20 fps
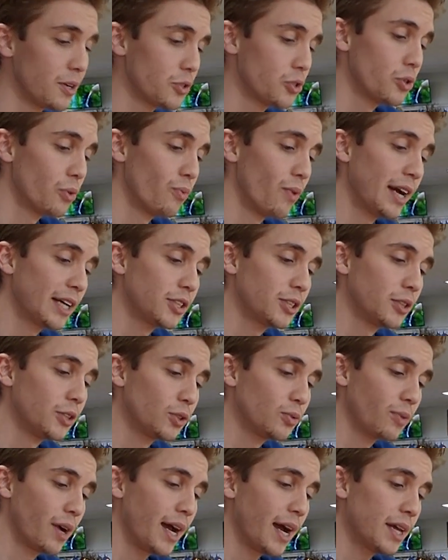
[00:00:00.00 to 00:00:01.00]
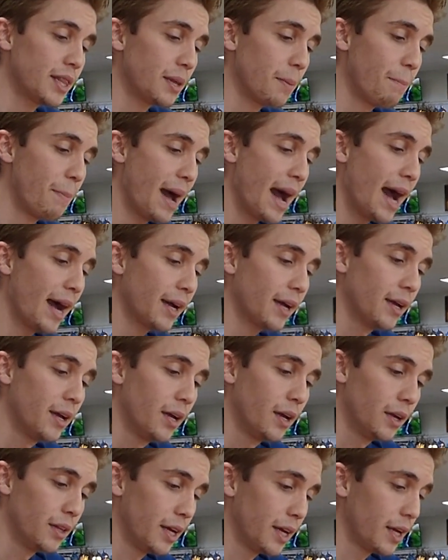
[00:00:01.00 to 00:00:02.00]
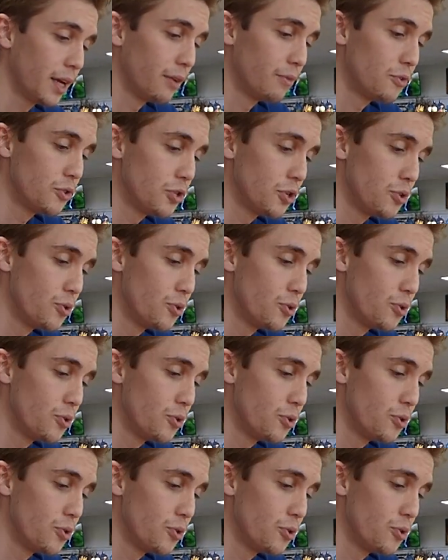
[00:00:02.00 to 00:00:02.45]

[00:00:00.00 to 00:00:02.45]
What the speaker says: there's directions right on the back that gives